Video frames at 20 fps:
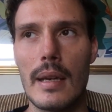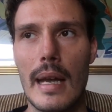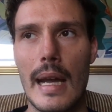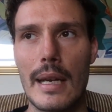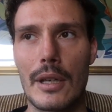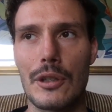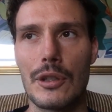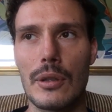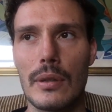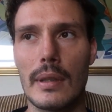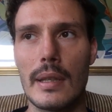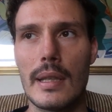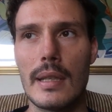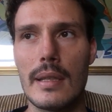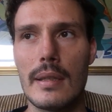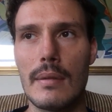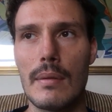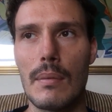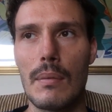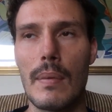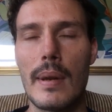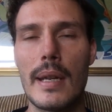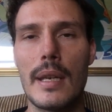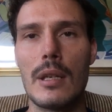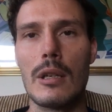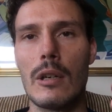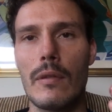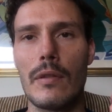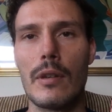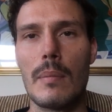actually
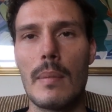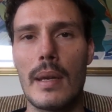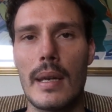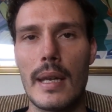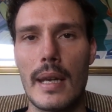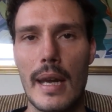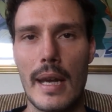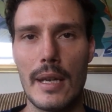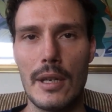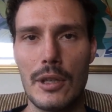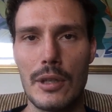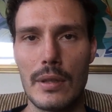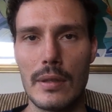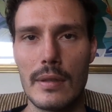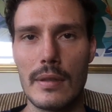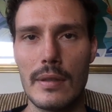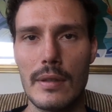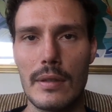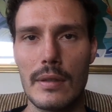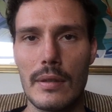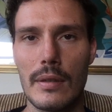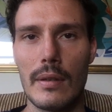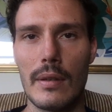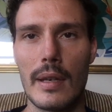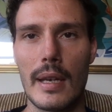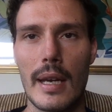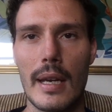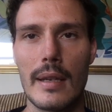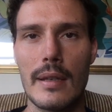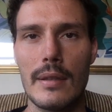weaning off your medications.
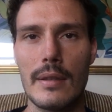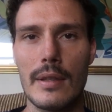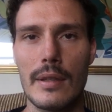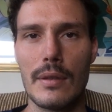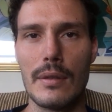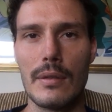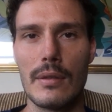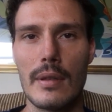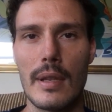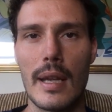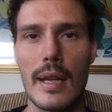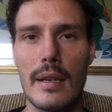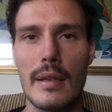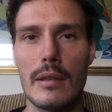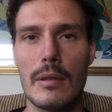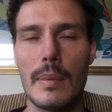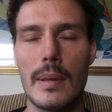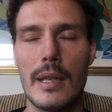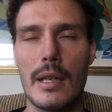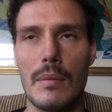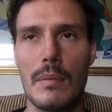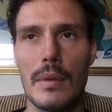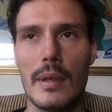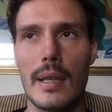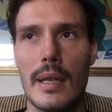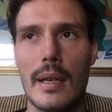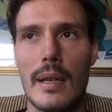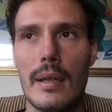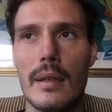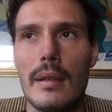Okay, you can do that depending on what
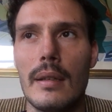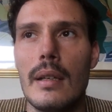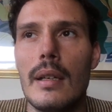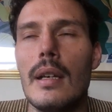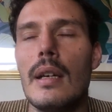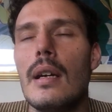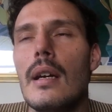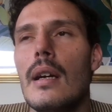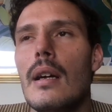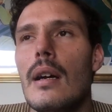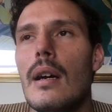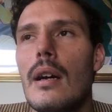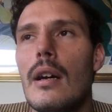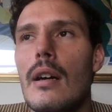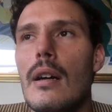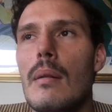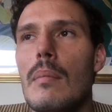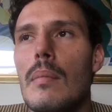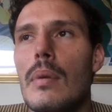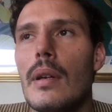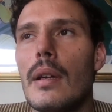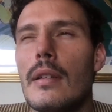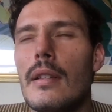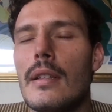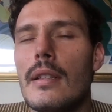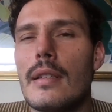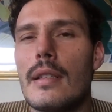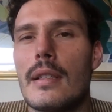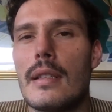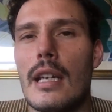they are. But I
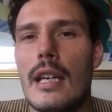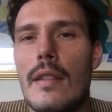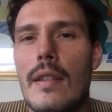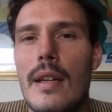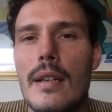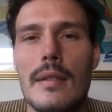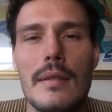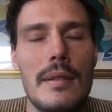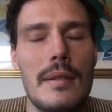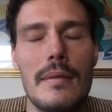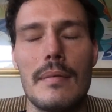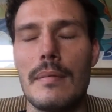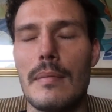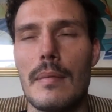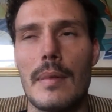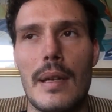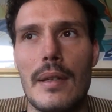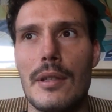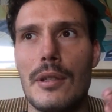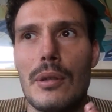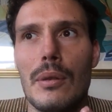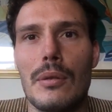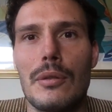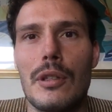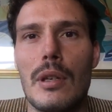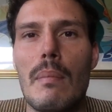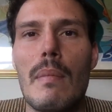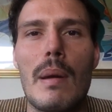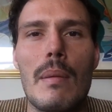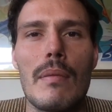did just say that my
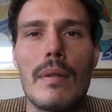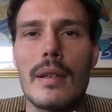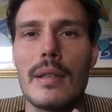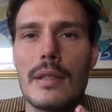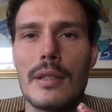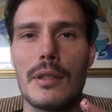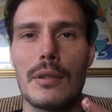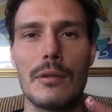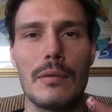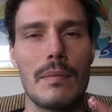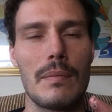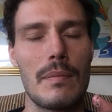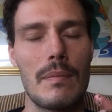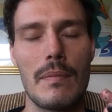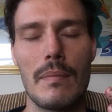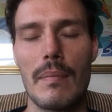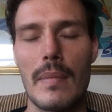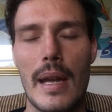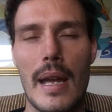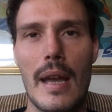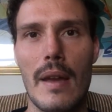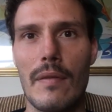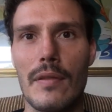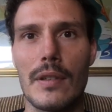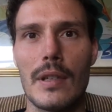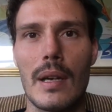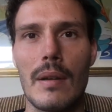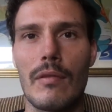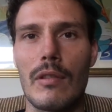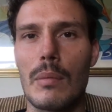short-term memory is still
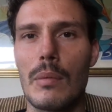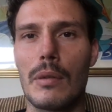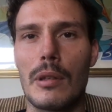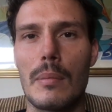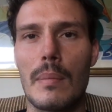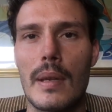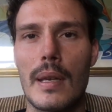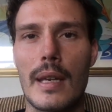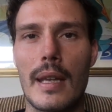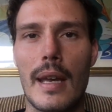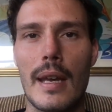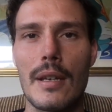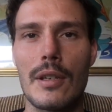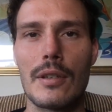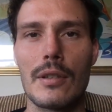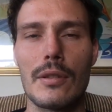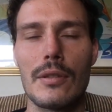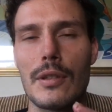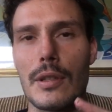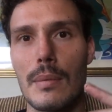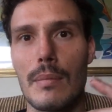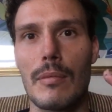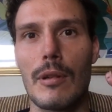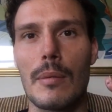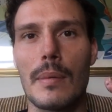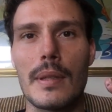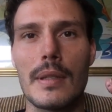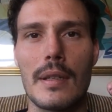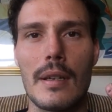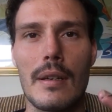effed up from all the medications, you can
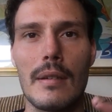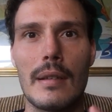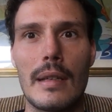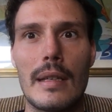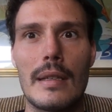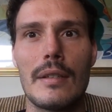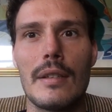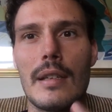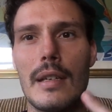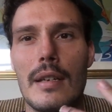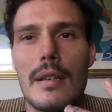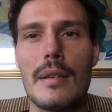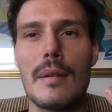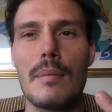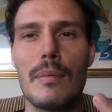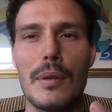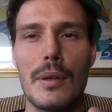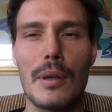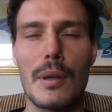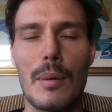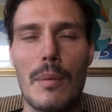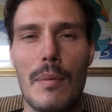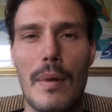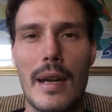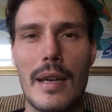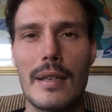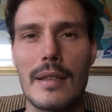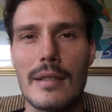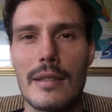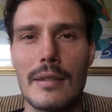probably tell, and putting on
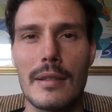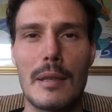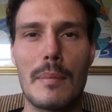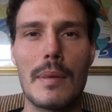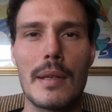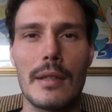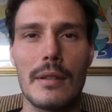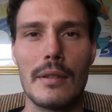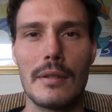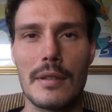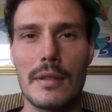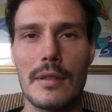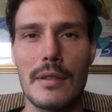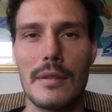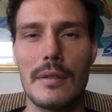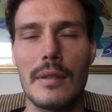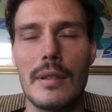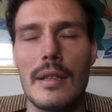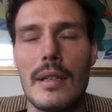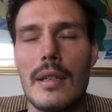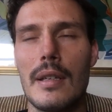weight and sleeping a lot still.